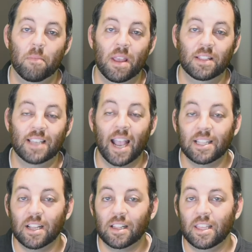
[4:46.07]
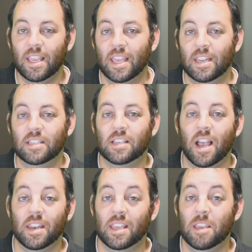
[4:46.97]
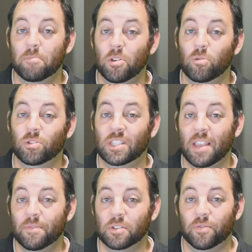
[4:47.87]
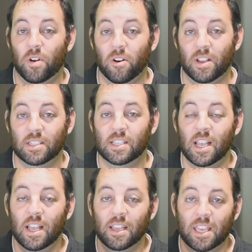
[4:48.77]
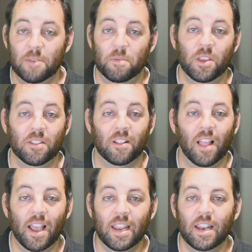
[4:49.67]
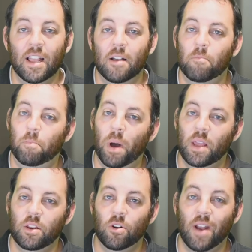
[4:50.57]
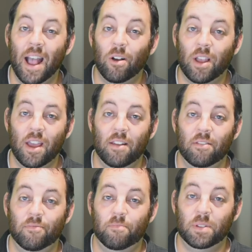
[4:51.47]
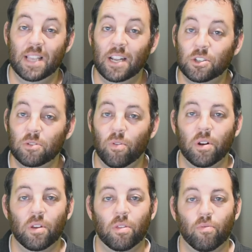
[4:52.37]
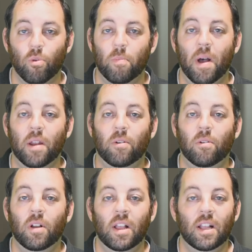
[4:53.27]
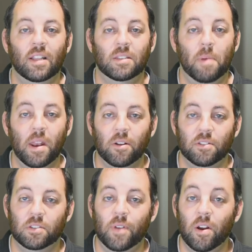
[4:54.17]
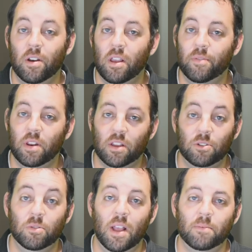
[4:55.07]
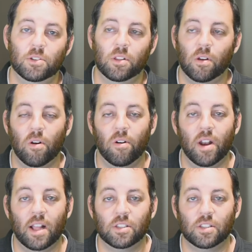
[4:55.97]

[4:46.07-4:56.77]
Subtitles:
Technically, it is kind of keeping you safe as far as keeping in the line. But you're now kind of potentially running through a pothole. Depending on the severity of it, it could do damage to the car or not.